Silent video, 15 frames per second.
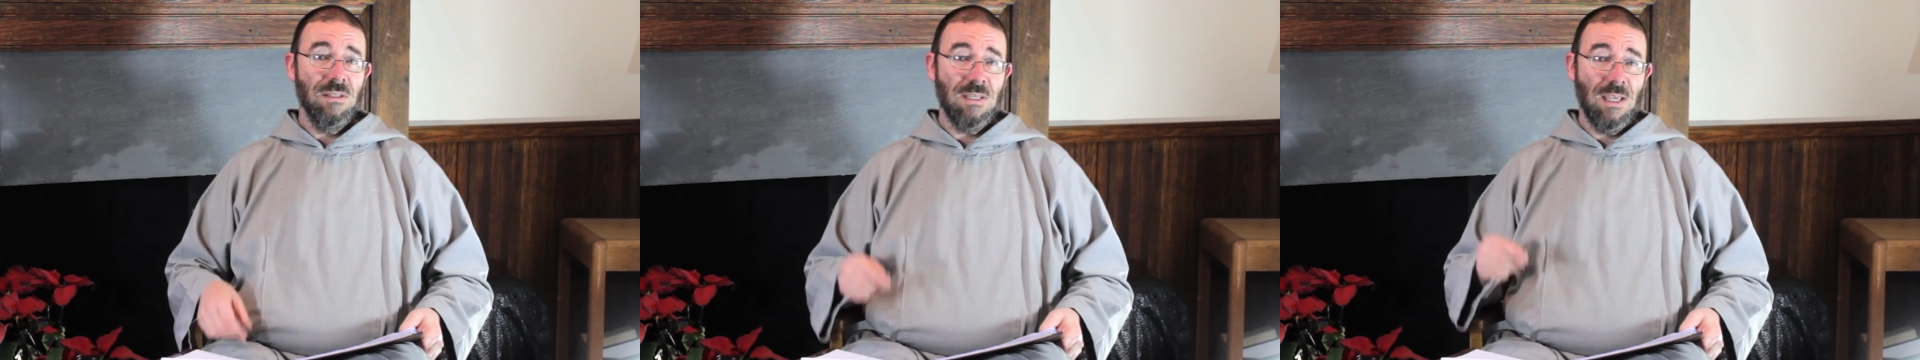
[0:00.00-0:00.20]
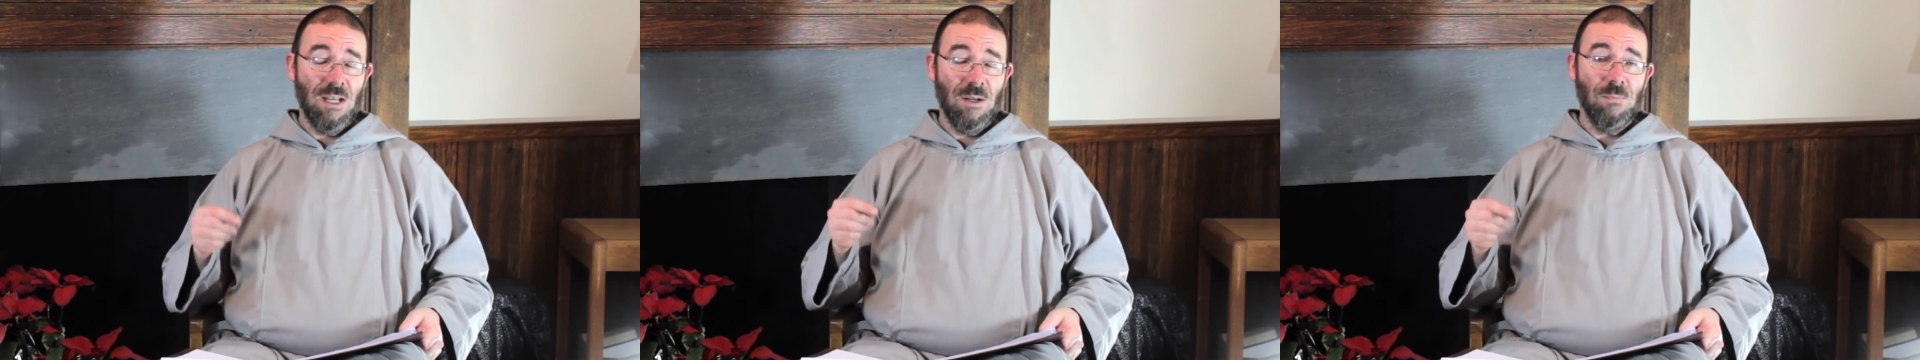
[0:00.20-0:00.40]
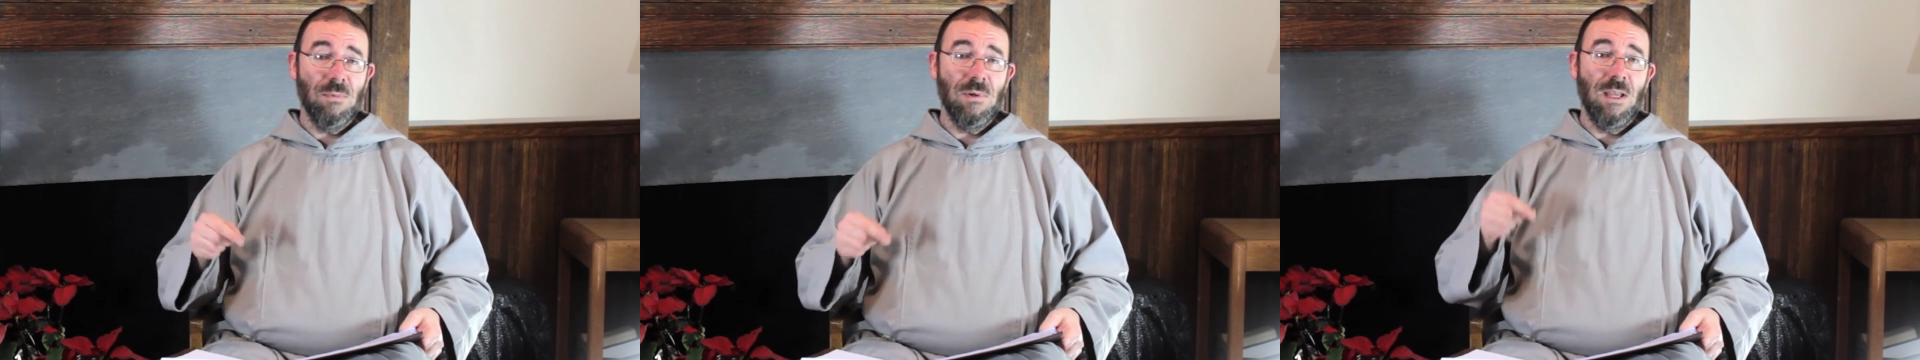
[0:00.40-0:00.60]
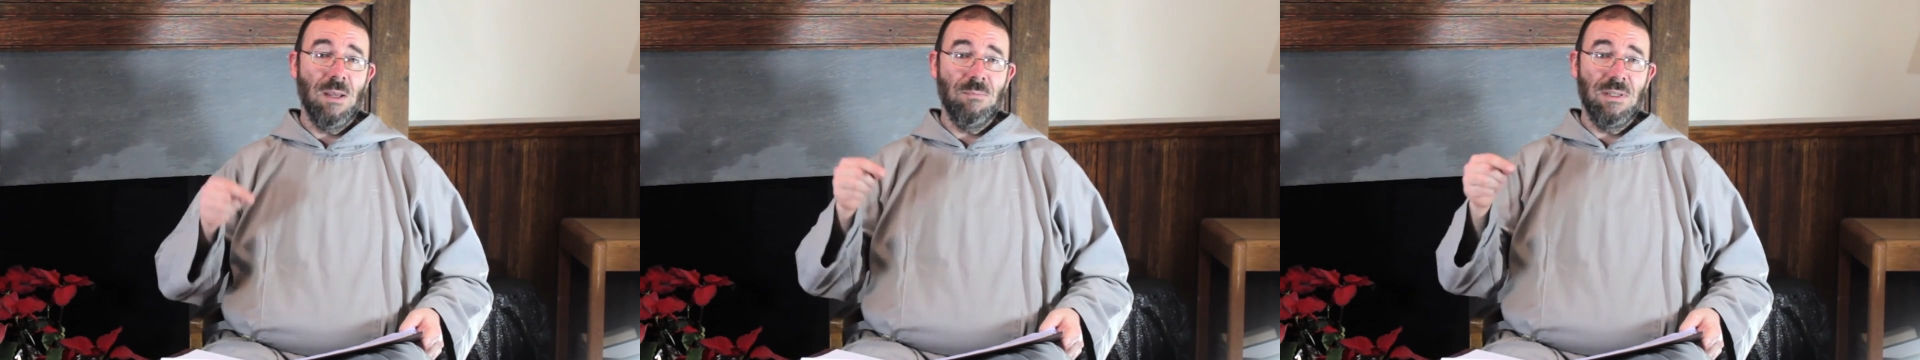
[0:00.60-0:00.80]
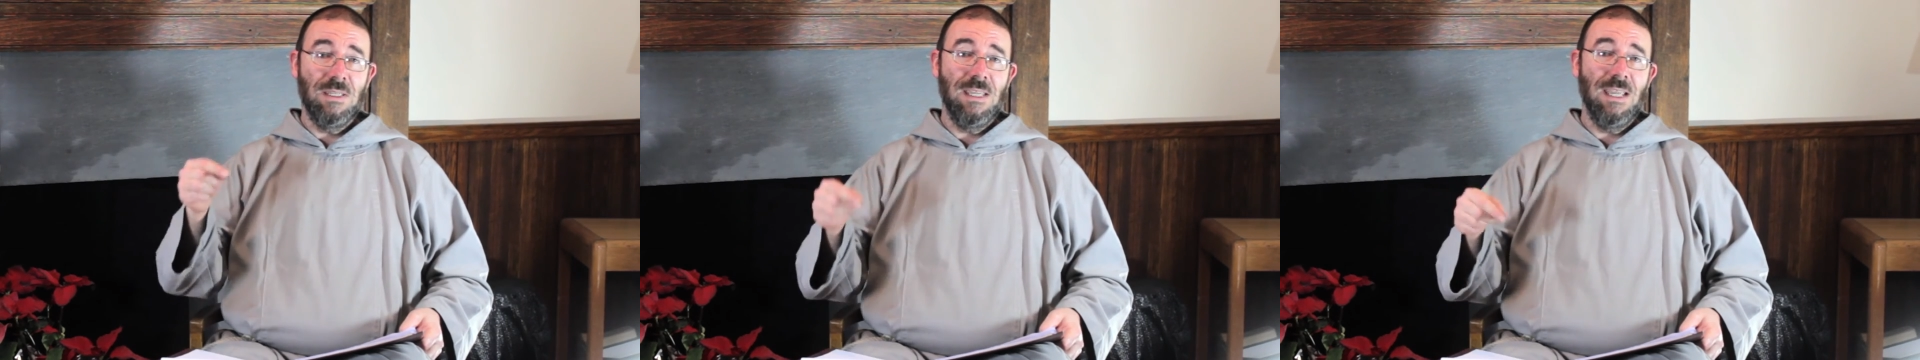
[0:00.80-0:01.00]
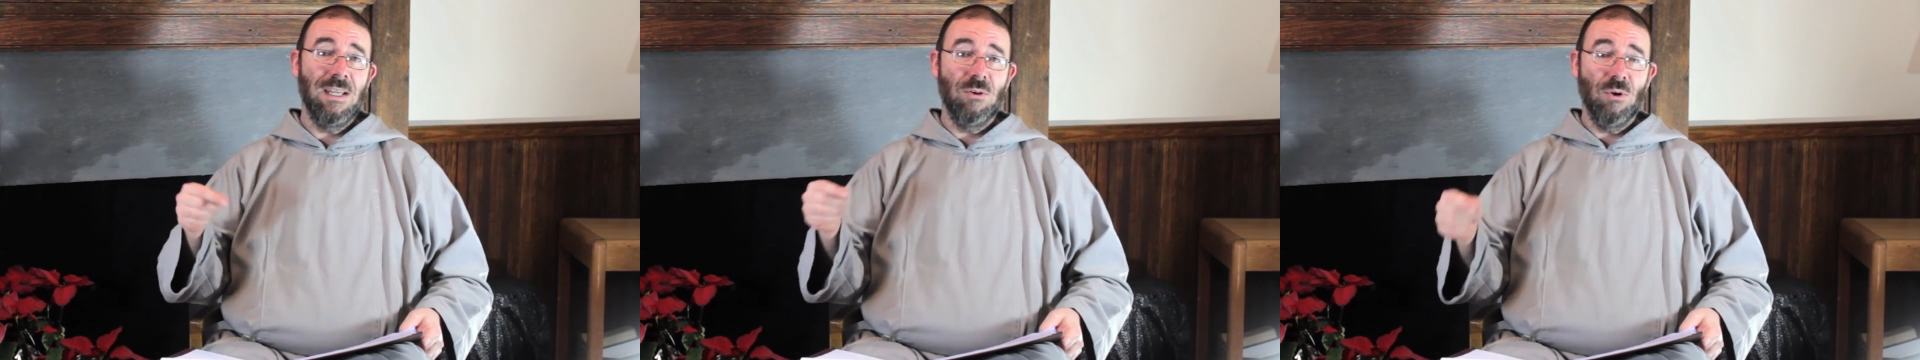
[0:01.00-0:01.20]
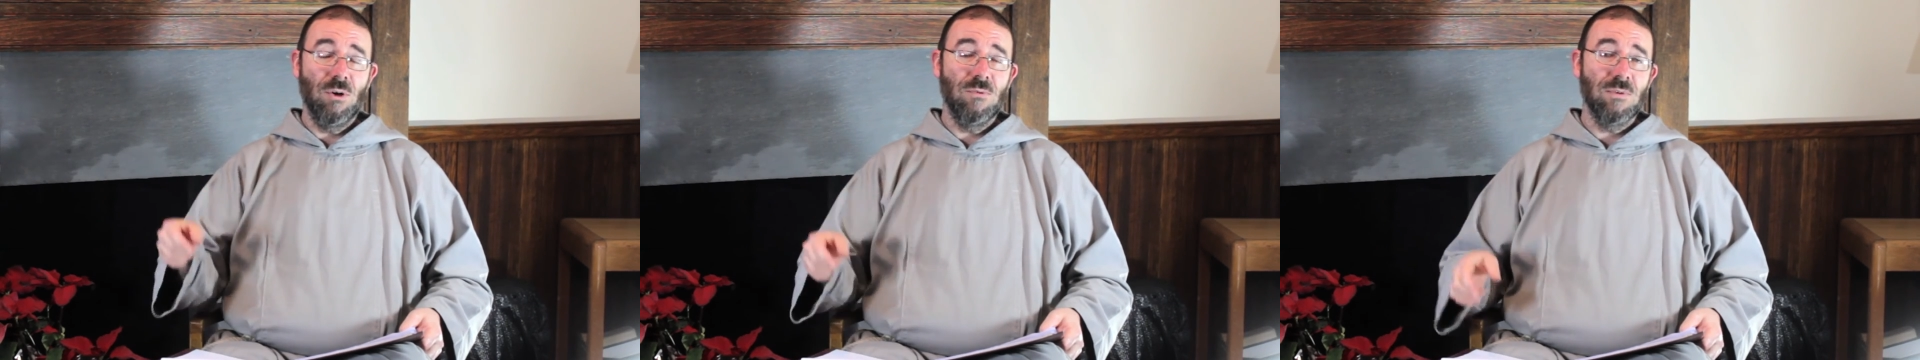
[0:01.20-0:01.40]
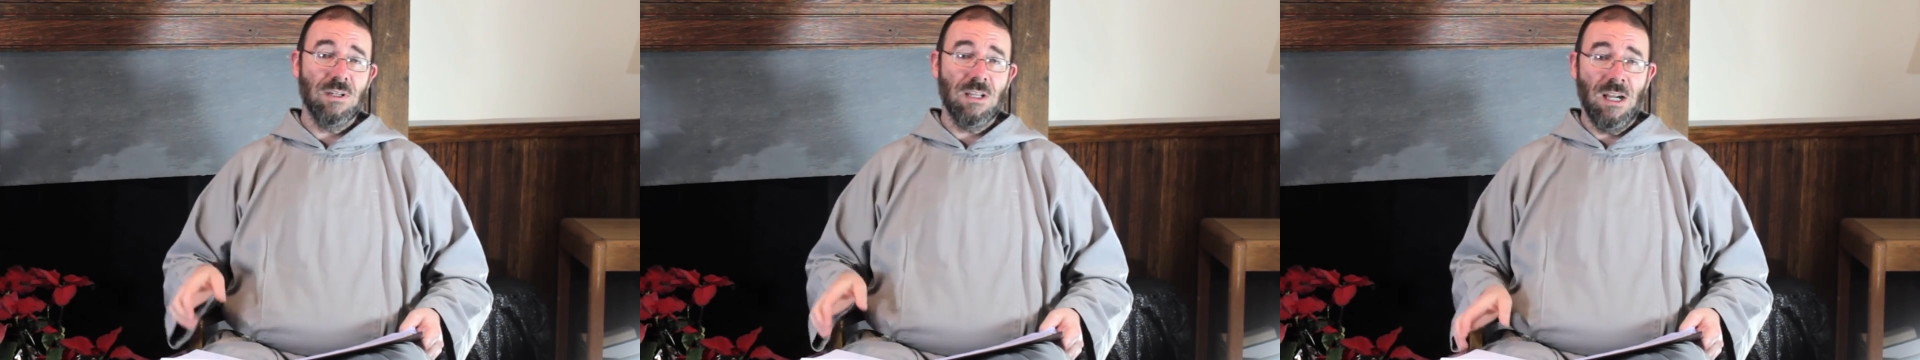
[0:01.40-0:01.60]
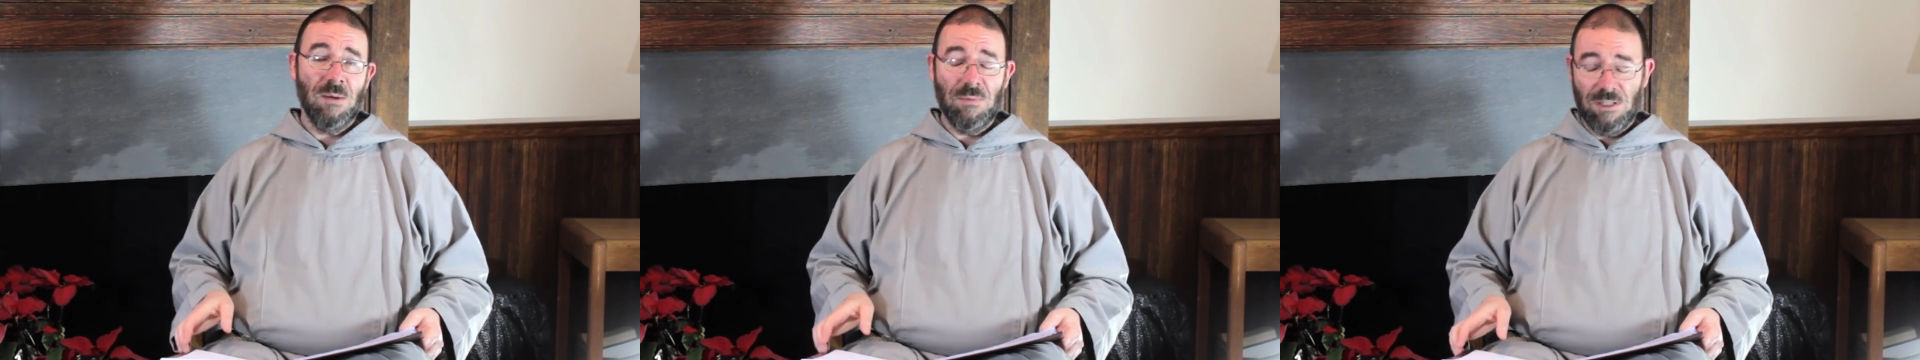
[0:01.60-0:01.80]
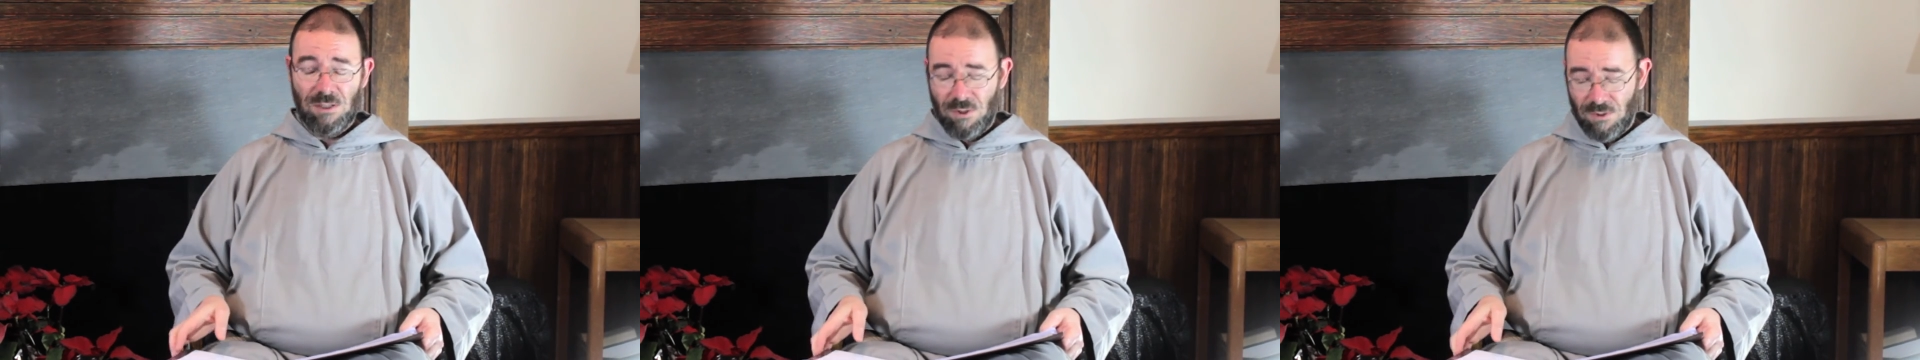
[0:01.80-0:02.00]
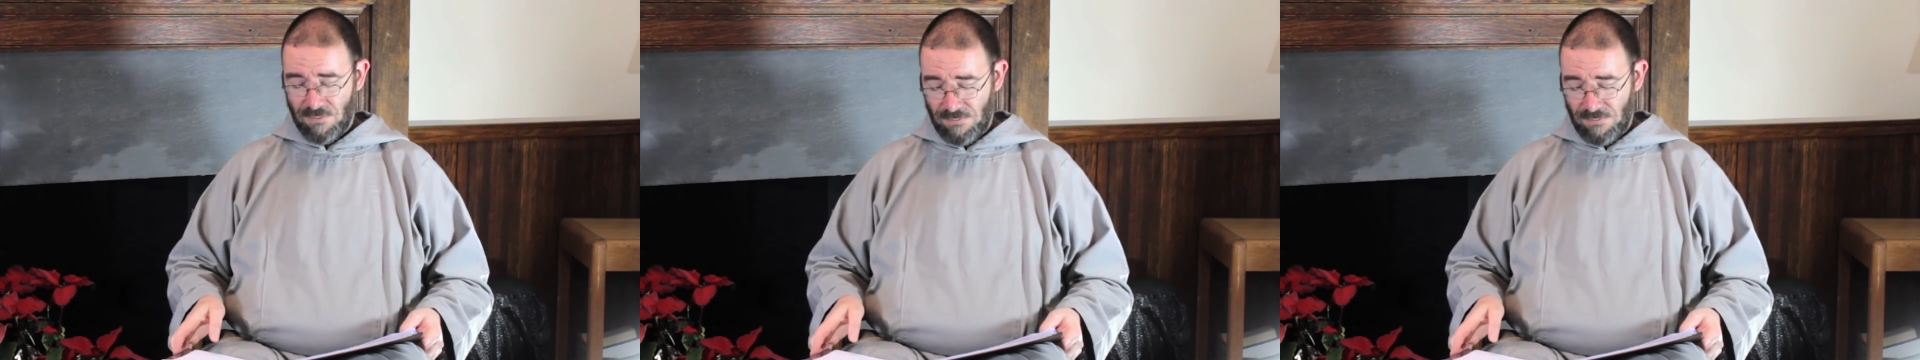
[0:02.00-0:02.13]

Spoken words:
to help and begin overcoming your